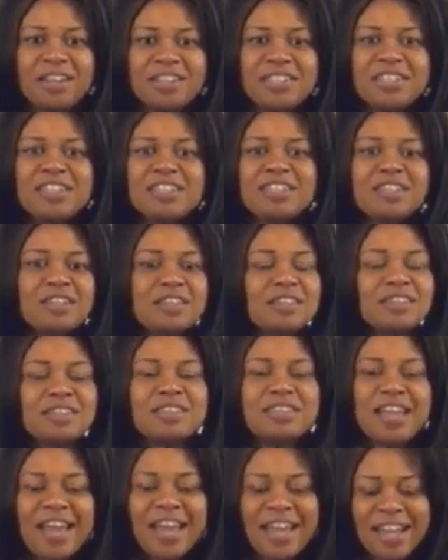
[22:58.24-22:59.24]
See,
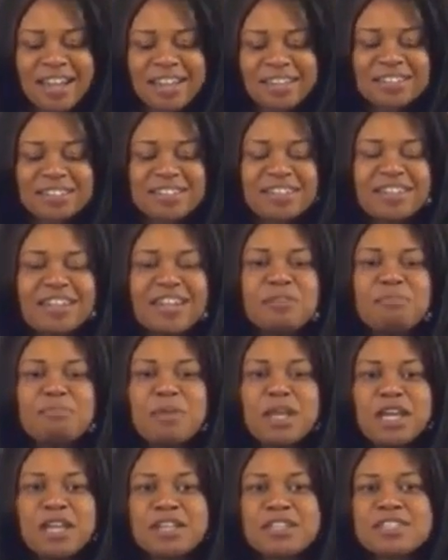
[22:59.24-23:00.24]
that
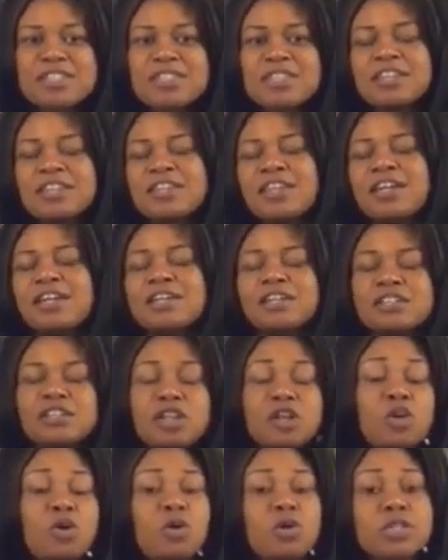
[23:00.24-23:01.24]
can make us think that
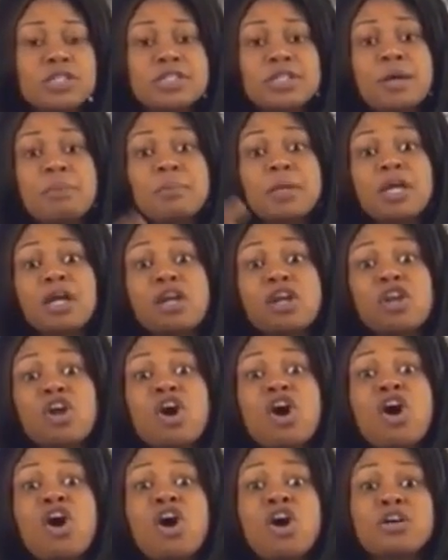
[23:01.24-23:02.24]
the Lord is coming
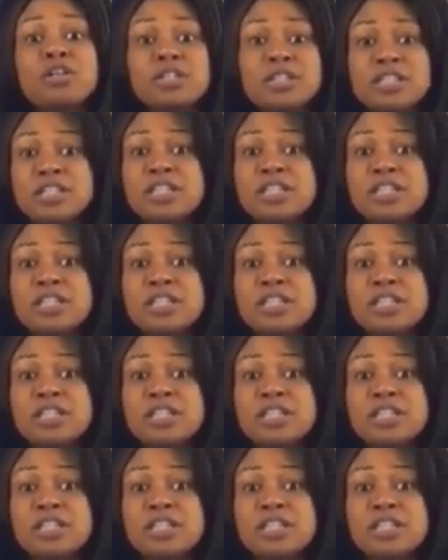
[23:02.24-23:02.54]
along.